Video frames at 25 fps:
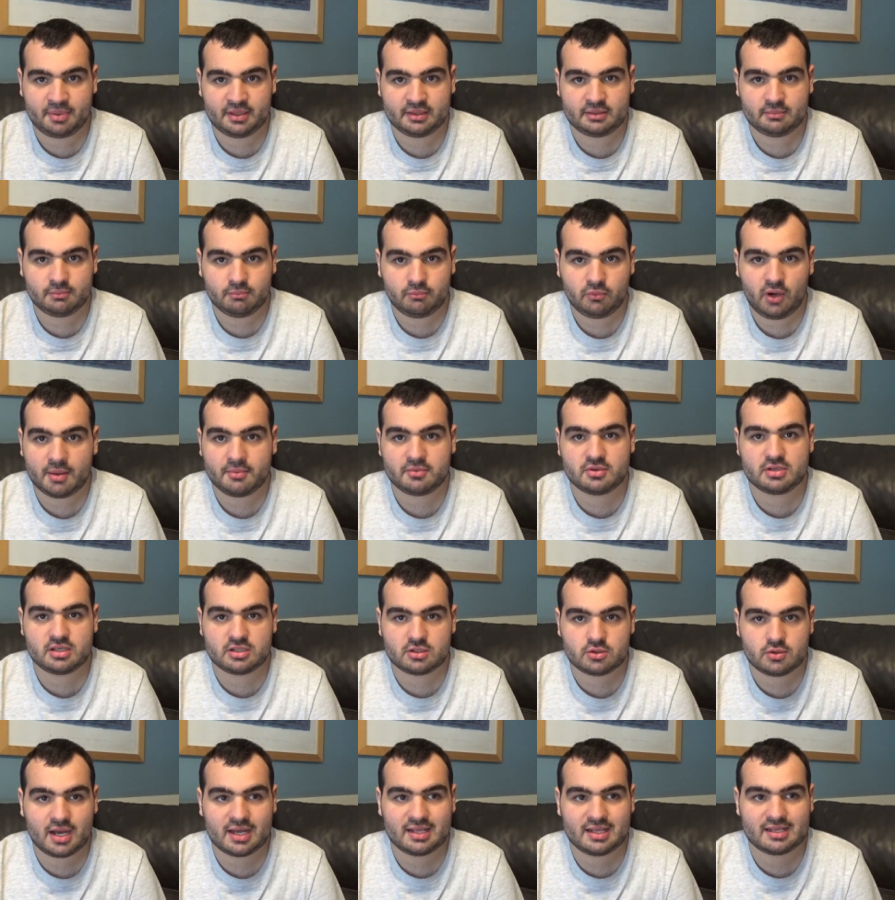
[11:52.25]
But what I'm
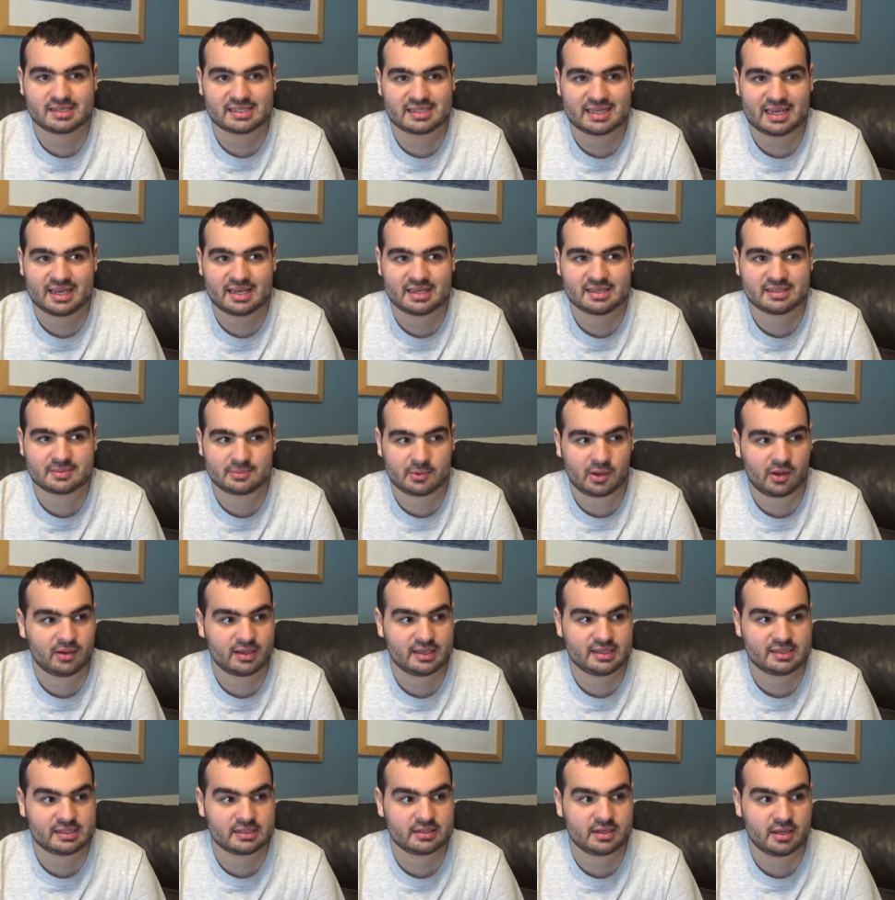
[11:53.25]
just trying to say is, well,
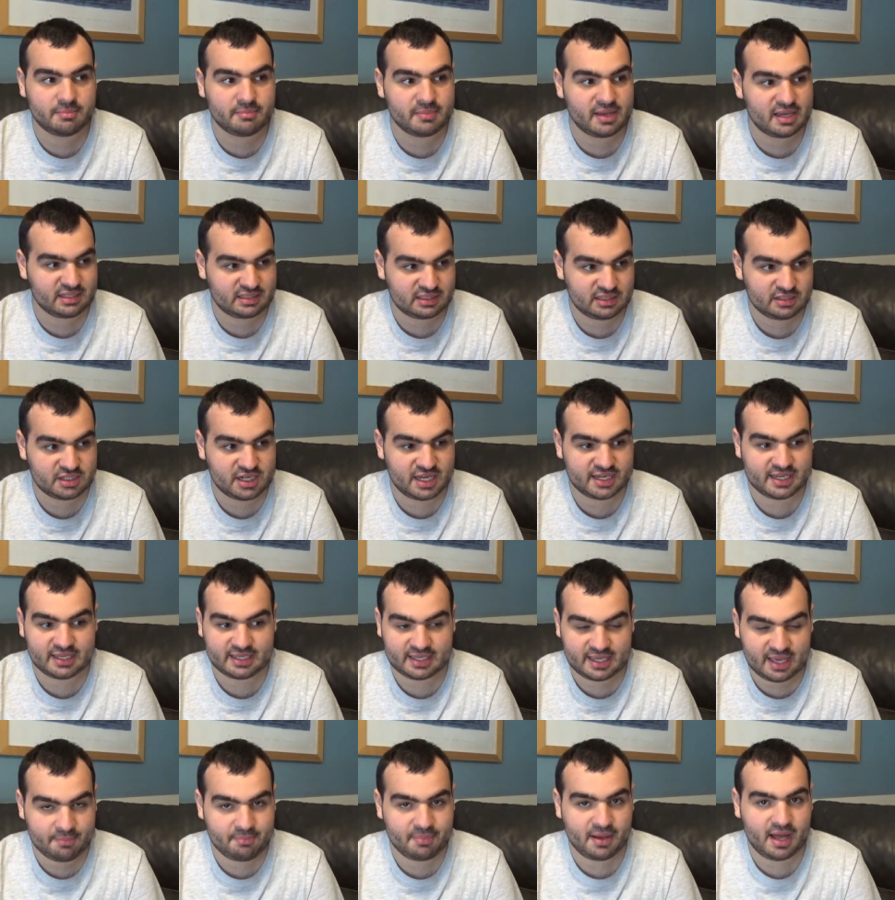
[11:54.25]
it's a good message I can
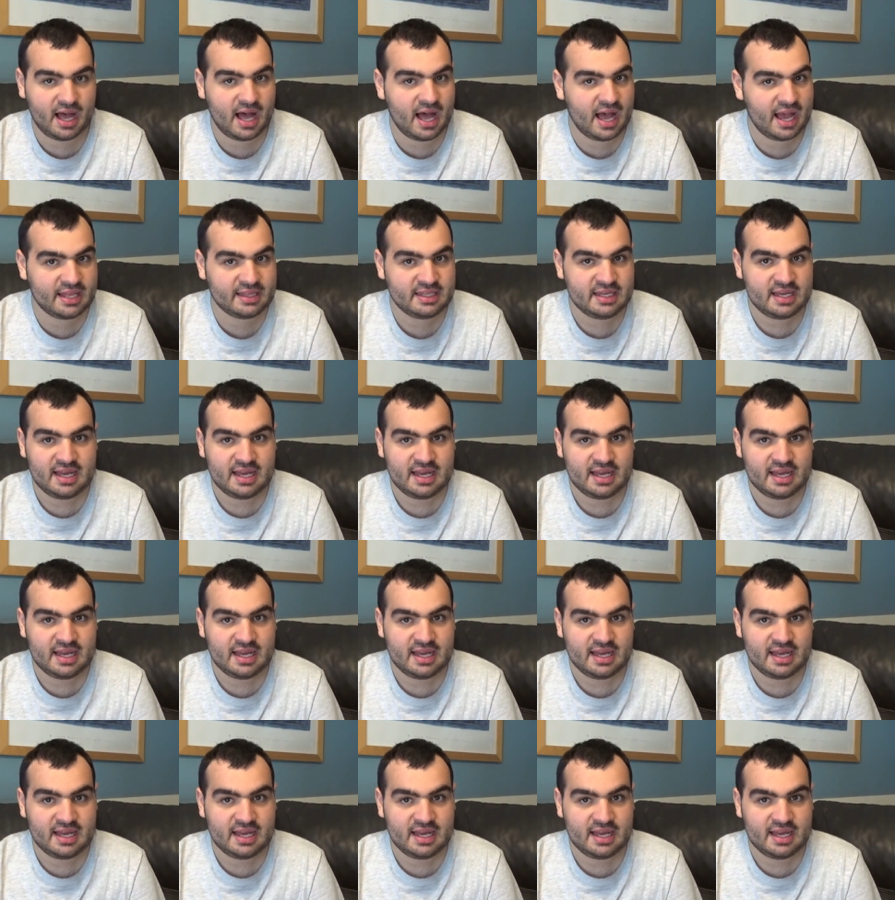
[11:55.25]
get behind.